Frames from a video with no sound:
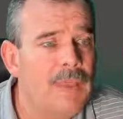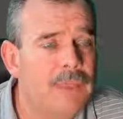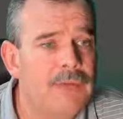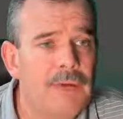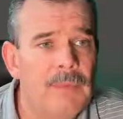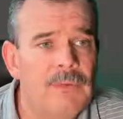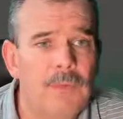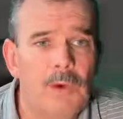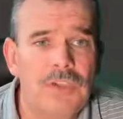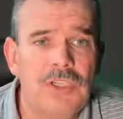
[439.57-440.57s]
thank you very much
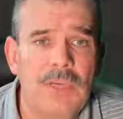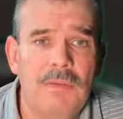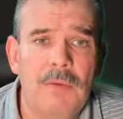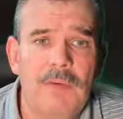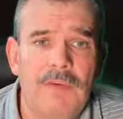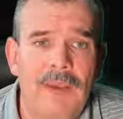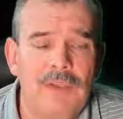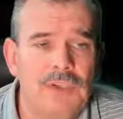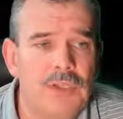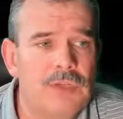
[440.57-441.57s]
for watching. I hope you
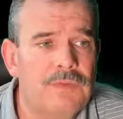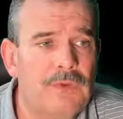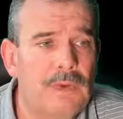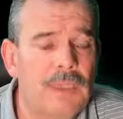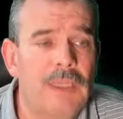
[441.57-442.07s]
found this useful.